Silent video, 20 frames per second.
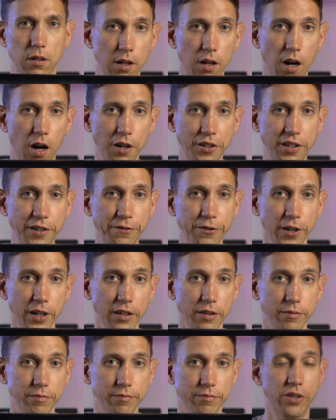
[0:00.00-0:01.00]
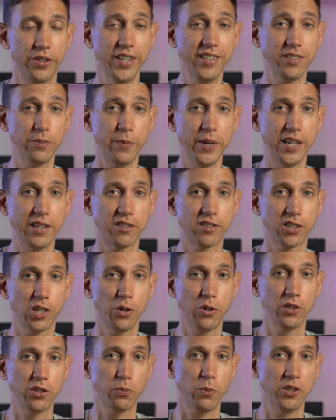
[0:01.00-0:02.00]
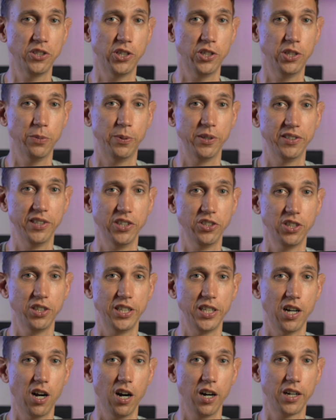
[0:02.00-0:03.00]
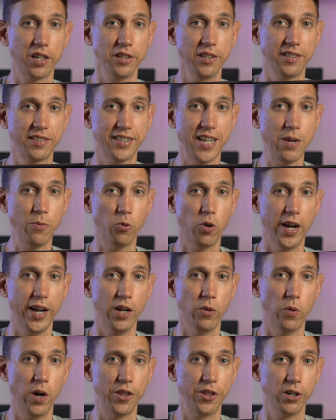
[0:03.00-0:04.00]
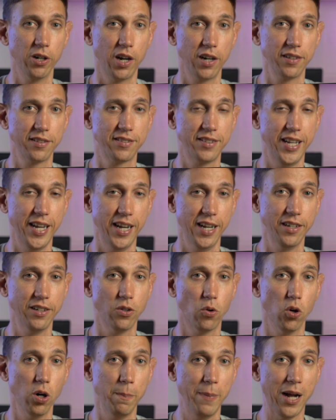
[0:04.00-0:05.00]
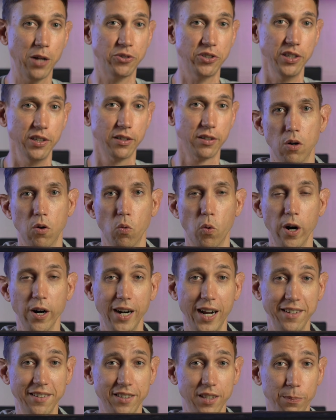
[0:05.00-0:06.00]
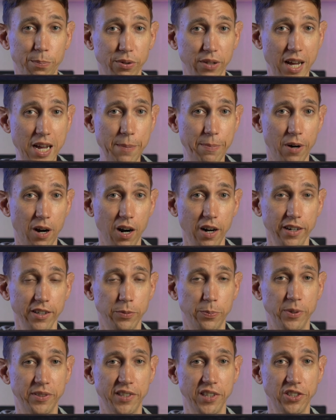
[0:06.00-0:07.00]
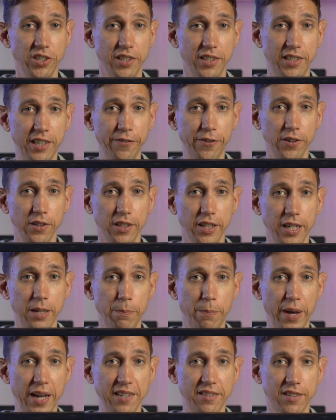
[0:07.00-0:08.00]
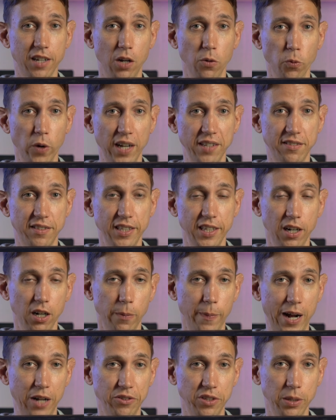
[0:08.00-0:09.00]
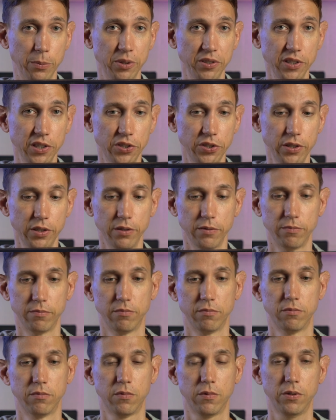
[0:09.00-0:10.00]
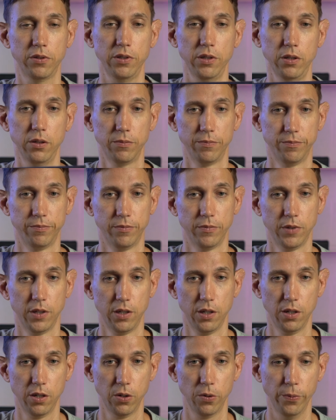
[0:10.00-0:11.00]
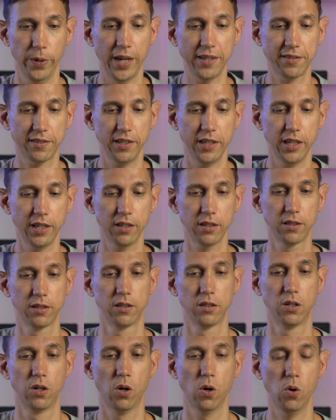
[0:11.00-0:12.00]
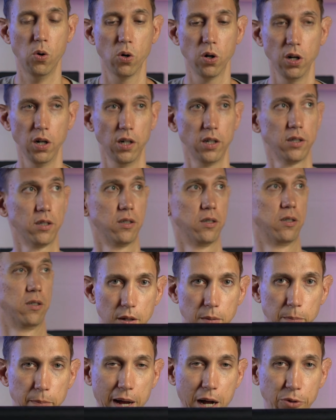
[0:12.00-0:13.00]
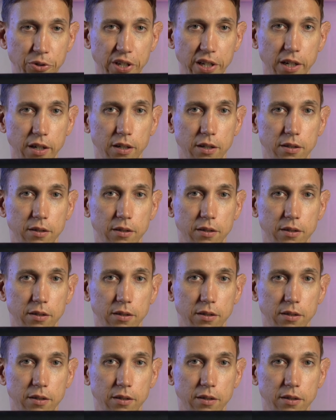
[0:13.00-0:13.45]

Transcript: are different. This means Sonos wants you to position the Arc in the same way whether on a stand or mounted, whereas the Playbar is positioned differently based on resting or mounting position. So, resting or mounting.